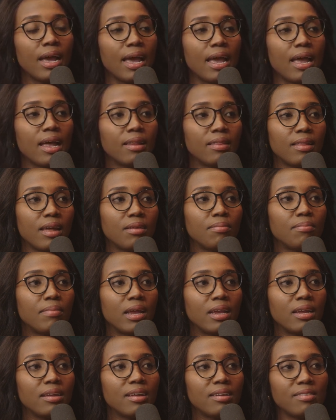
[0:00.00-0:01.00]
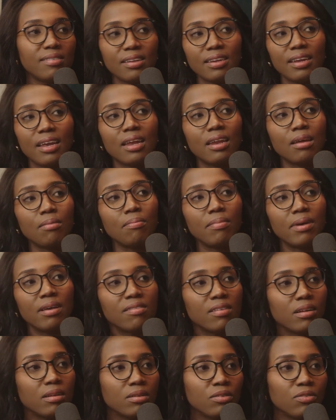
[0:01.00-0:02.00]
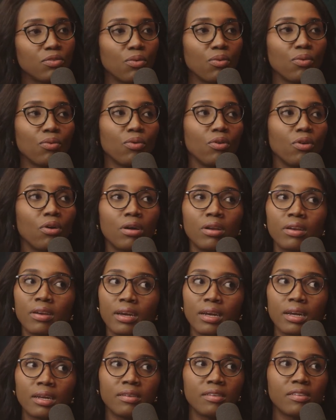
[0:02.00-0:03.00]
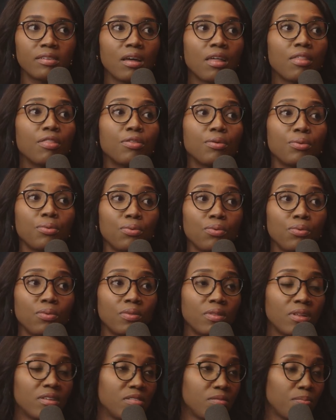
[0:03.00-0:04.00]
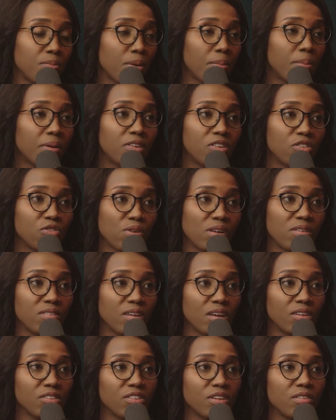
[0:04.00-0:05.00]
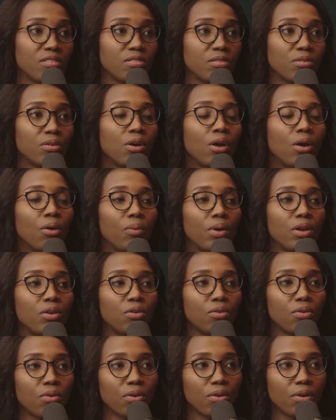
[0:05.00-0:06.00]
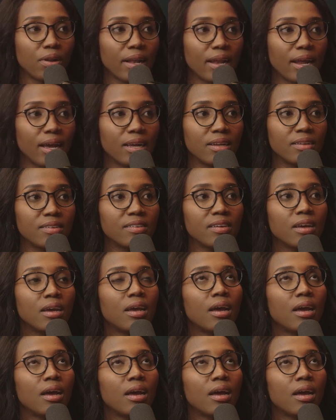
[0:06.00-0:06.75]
and that money doesn't get embezzled or laundered through this property transaction. So when you know your client,